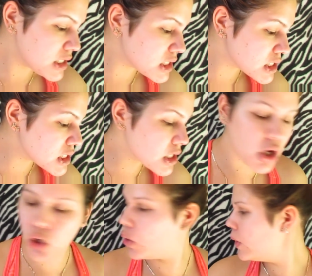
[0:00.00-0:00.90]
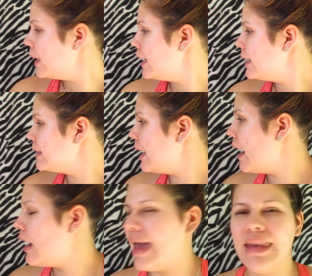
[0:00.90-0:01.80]
So
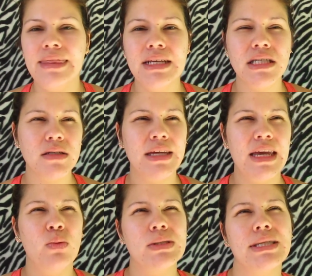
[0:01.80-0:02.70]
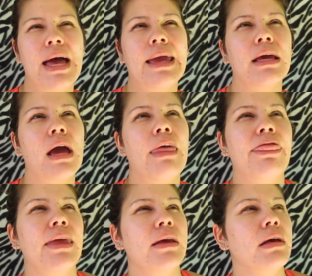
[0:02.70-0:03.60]
yeah, and this kit was like, I
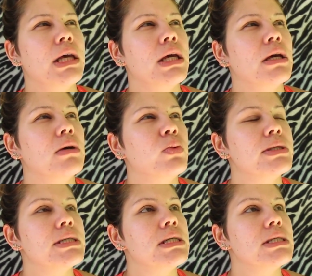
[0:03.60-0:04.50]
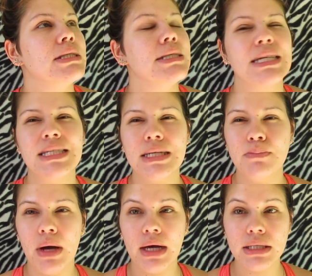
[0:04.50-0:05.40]
think, was it
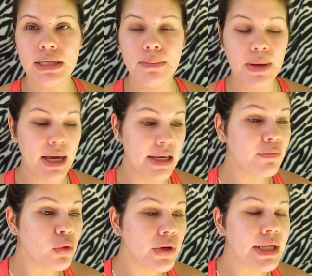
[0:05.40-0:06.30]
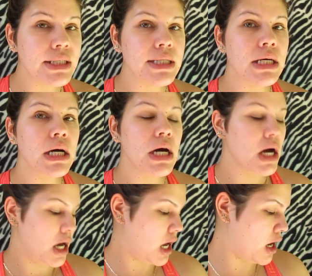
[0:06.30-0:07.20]
$60 I paid for it?
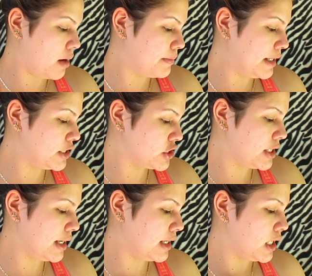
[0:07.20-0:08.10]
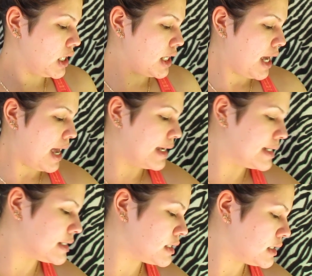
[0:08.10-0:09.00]
Each thing
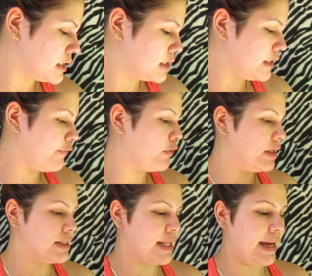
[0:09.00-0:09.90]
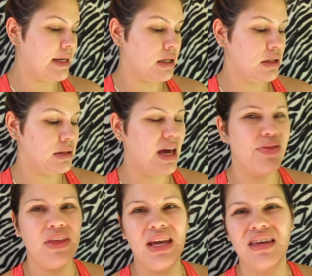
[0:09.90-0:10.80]
is like, I
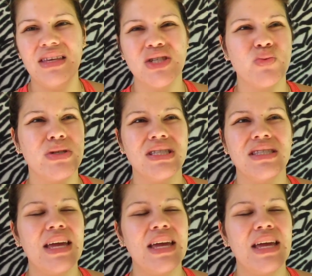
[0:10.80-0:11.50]
think this one,